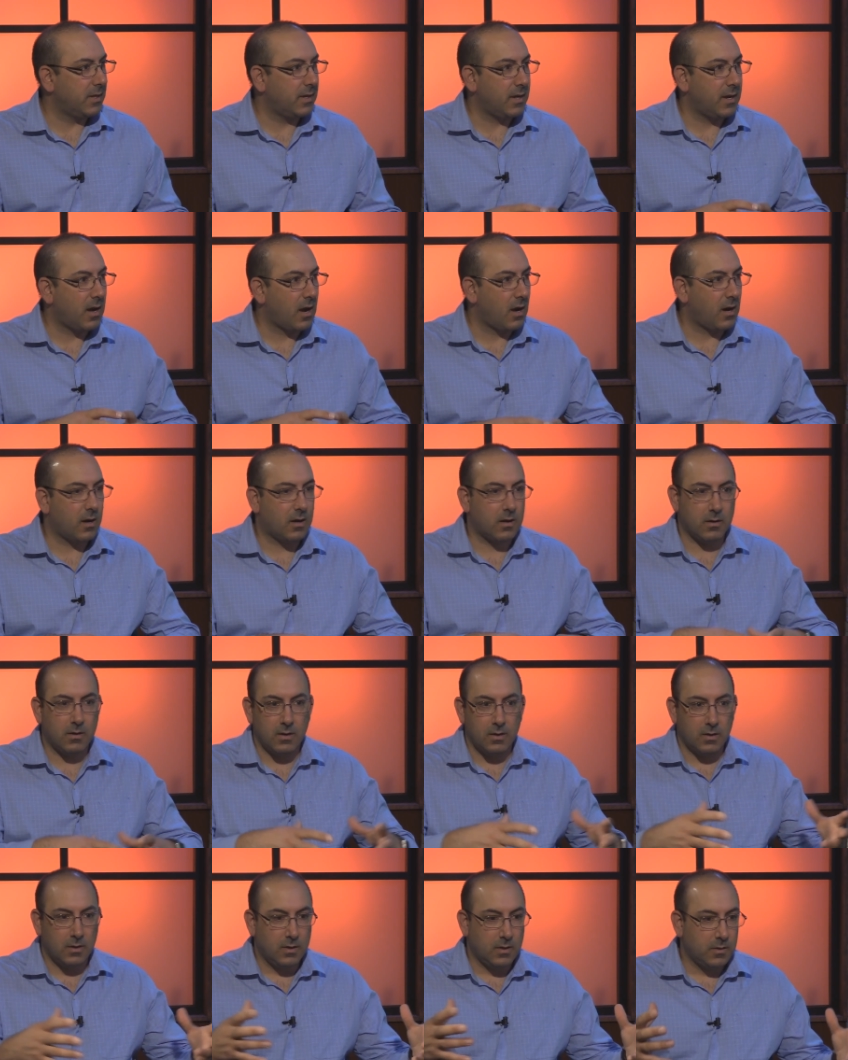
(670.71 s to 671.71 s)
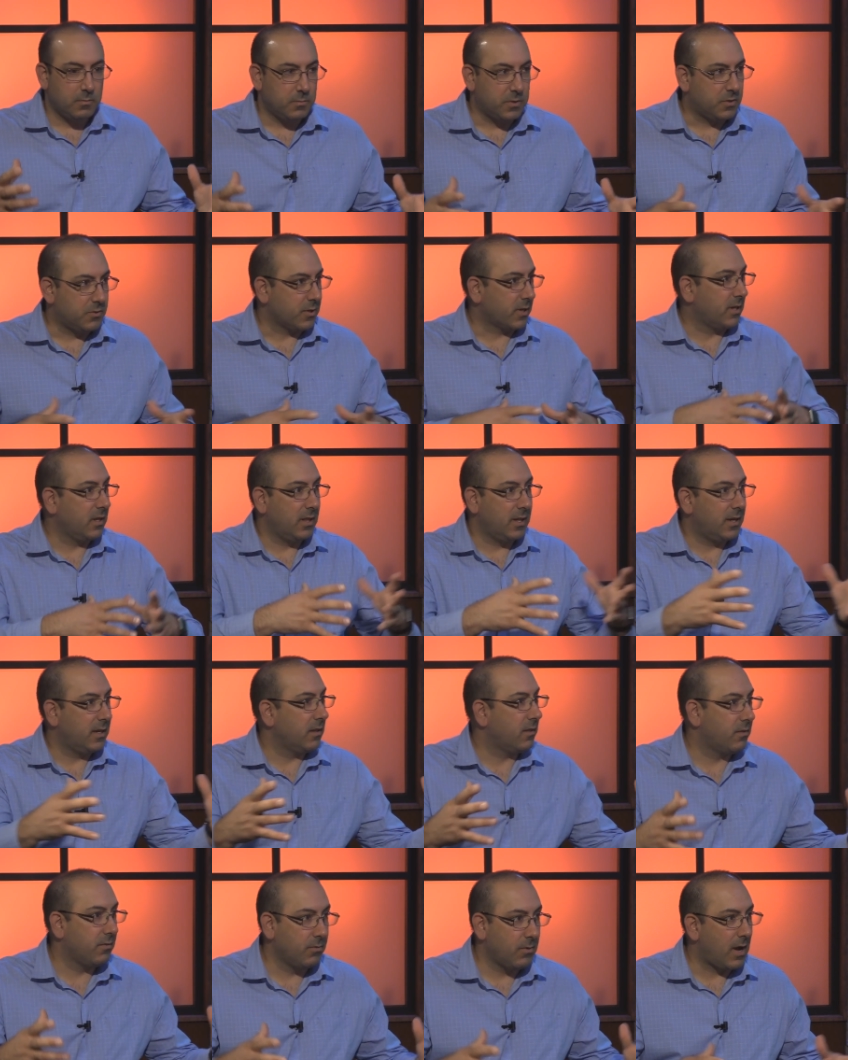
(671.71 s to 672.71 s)
They are
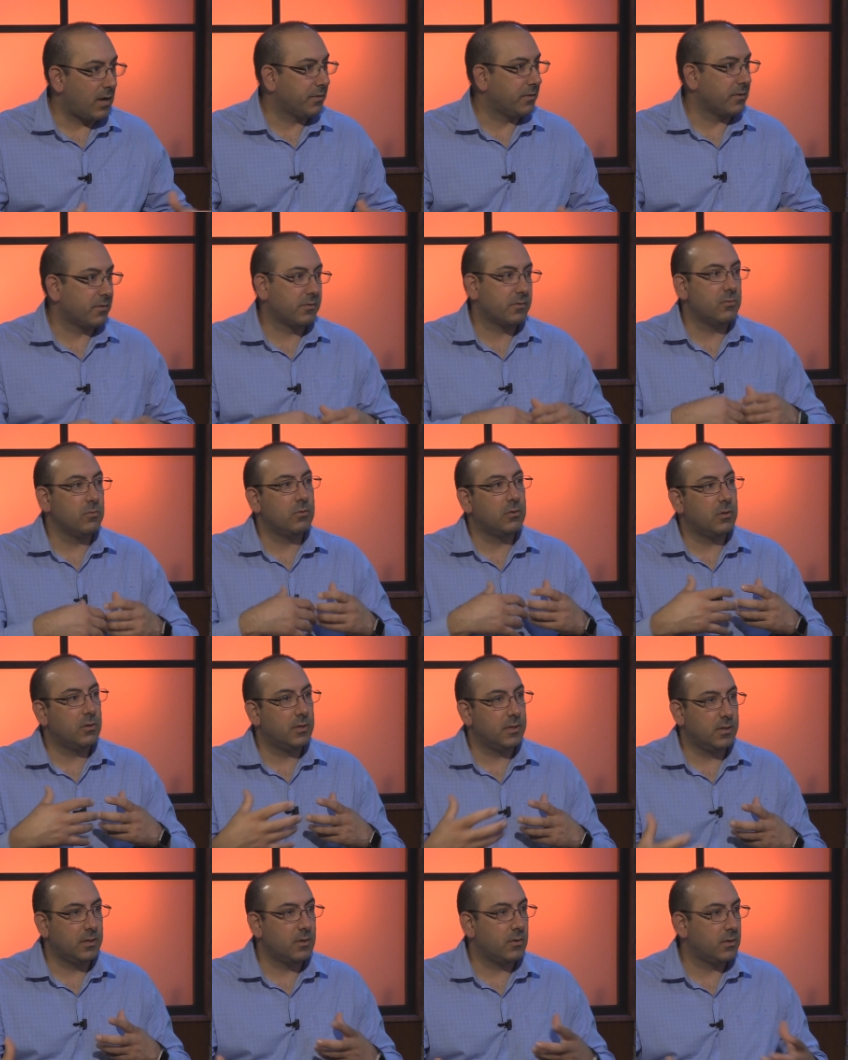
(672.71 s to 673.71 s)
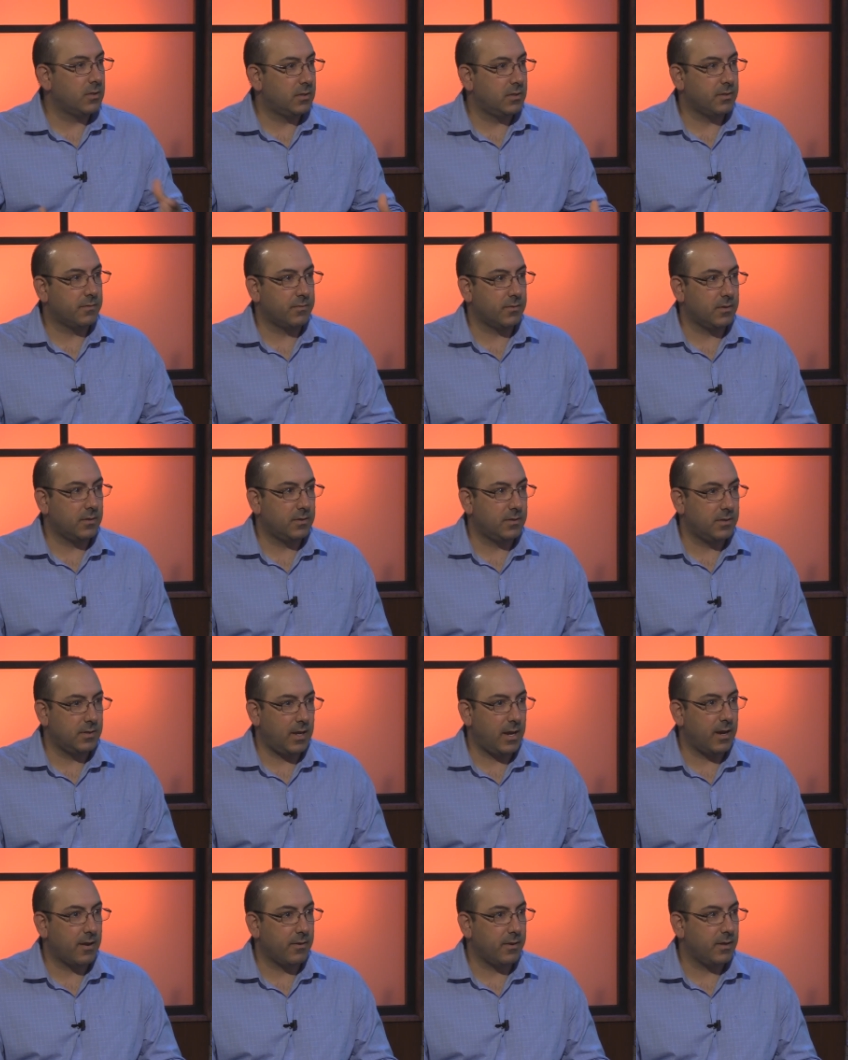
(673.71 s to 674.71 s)
matriculating throughout the school and go to different
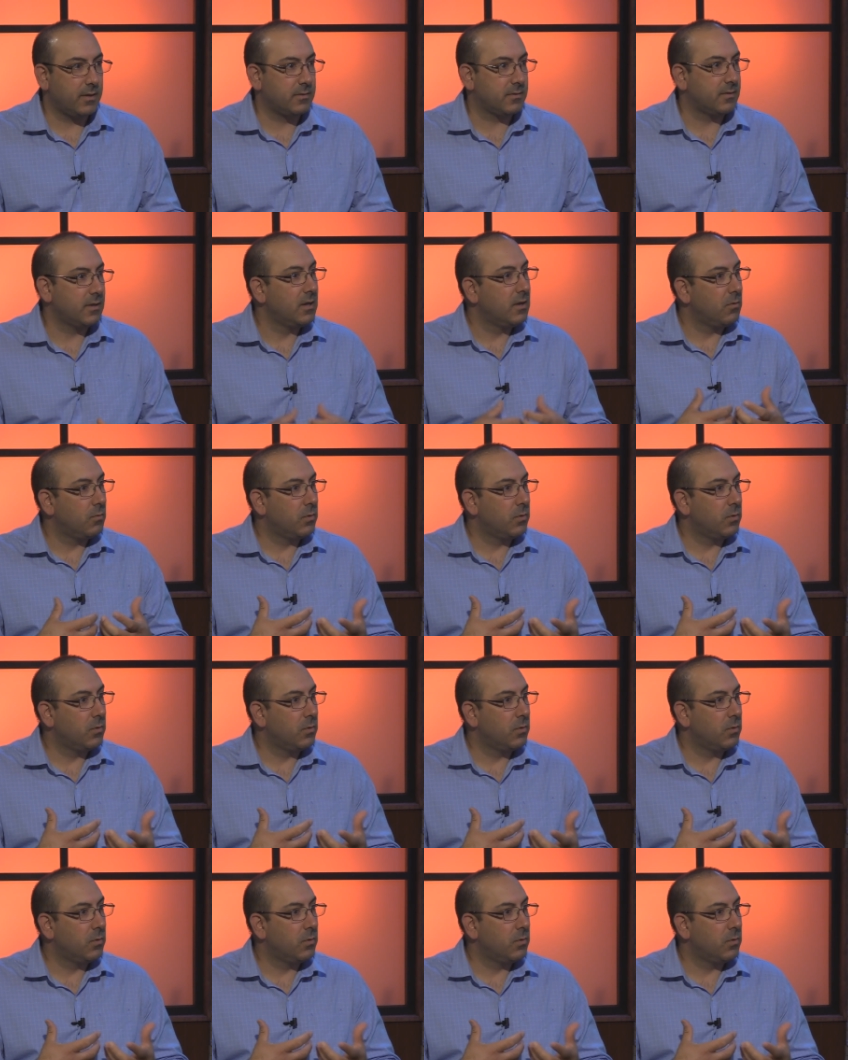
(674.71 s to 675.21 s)
areas.